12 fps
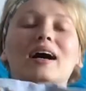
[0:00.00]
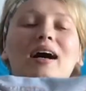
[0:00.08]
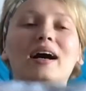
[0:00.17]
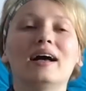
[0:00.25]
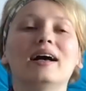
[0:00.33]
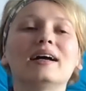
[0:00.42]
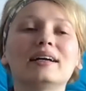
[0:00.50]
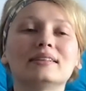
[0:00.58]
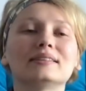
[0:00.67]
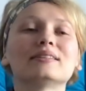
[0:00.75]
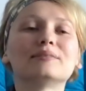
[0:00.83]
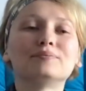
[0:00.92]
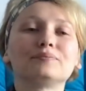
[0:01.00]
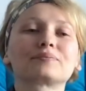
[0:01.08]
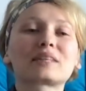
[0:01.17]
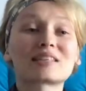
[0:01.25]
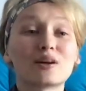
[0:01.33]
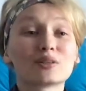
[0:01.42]
and
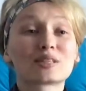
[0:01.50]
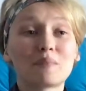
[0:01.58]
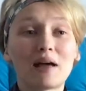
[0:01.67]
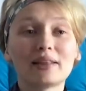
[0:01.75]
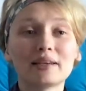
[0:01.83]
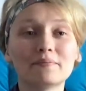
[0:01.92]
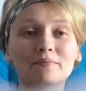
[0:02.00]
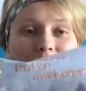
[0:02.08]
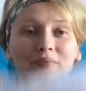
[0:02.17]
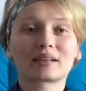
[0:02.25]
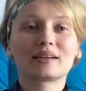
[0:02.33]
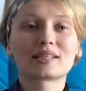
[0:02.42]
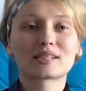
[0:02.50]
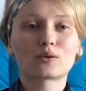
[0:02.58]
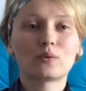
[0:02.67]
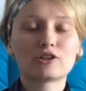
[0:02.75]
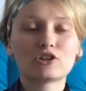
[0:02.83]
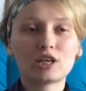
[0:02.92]
so it's smelly it's
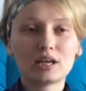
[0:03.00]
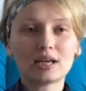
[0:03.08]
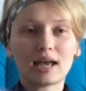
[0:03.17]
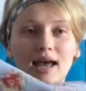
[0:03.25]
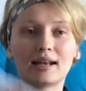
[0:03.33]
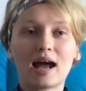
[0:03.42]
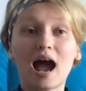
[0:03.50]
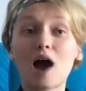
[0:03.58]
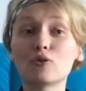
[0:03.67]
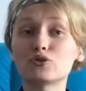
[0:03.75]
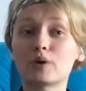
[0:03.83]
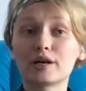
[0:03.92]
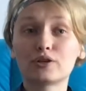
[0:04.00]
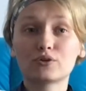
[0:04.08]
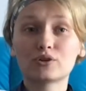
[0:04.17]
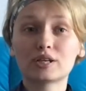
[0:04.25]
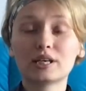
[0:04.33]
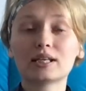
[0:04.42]
squishy and how do I
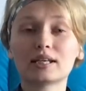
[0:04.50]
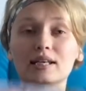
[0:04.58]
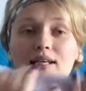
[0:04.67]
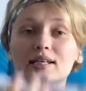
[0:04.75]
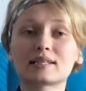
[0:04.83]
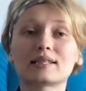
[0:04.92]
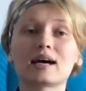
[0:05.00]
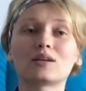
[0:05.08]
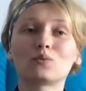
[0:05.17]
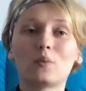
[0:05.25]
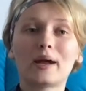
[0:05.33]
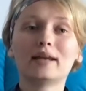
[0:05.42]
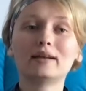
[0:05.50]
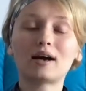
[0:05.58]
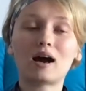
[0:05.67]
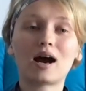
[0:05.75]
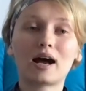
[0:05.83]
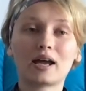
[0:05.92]
use it is that when
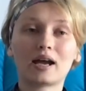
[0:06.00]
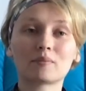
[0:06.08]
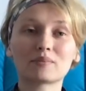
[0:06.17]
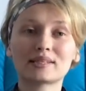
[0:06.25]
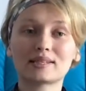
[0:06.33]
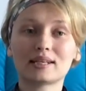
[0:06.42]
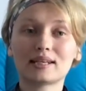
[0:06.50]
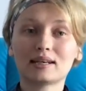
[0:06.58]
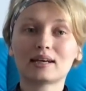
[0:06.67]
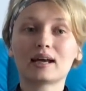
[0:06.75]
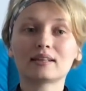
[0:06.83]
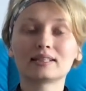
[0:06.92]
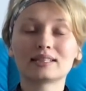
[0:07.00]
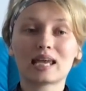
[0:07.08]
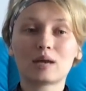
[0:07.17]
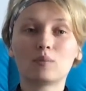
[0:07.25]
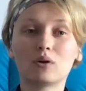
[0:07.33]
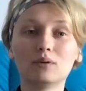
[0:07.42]
I am sitting at the
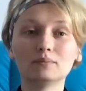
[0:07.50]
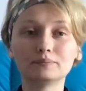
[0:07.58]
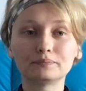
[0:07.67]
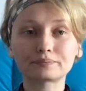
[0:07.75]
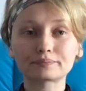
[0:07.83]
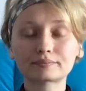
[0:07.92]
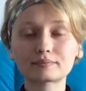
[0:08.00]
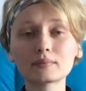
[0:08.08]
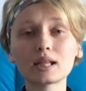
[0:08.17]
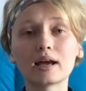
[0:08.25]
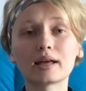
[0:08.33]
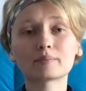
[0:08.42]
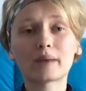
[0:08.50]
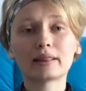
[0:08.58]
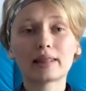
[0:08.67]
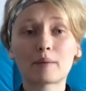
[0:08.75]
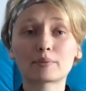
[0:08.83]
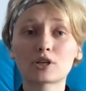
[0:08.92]
table at my
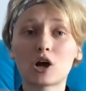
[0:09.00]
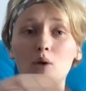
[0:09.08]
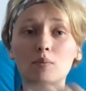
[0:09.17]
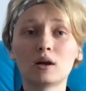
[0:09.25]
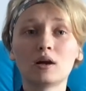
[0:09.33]
laptop